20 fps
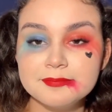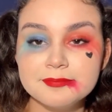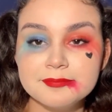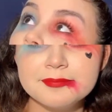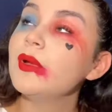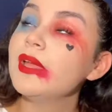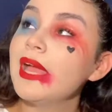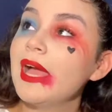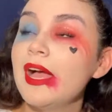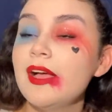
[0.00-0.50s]

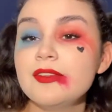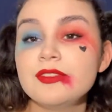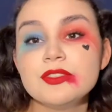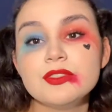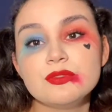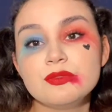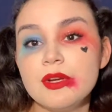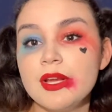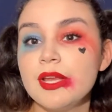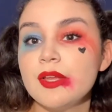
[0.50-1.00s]
We have to
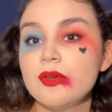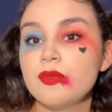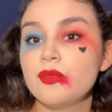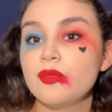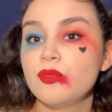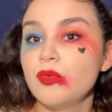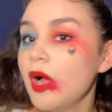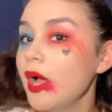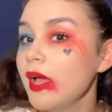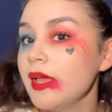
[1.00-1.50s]
write
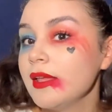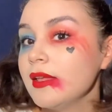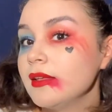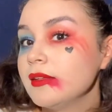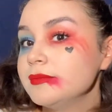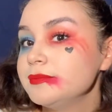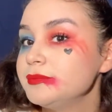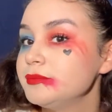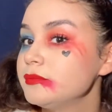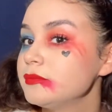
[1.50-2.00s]
rotten
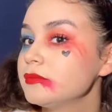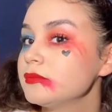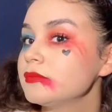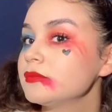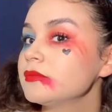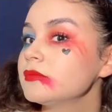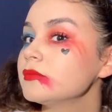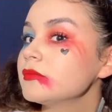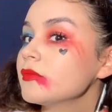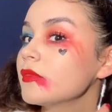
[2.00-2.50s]

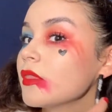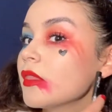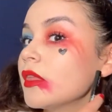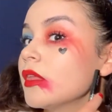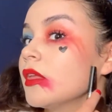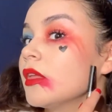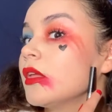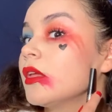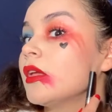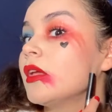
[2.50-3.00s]

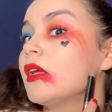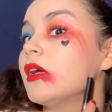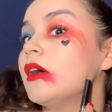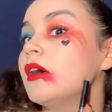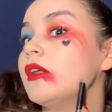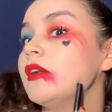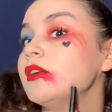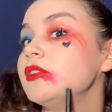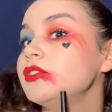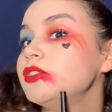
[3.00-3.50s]
on
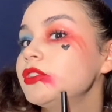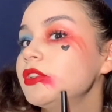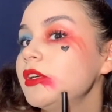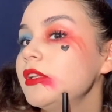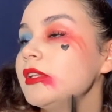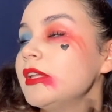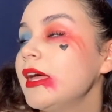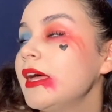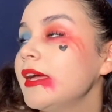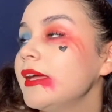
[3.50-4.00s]
our
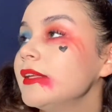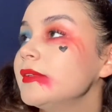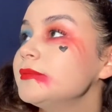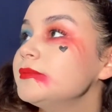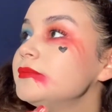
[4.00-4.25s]
jawline.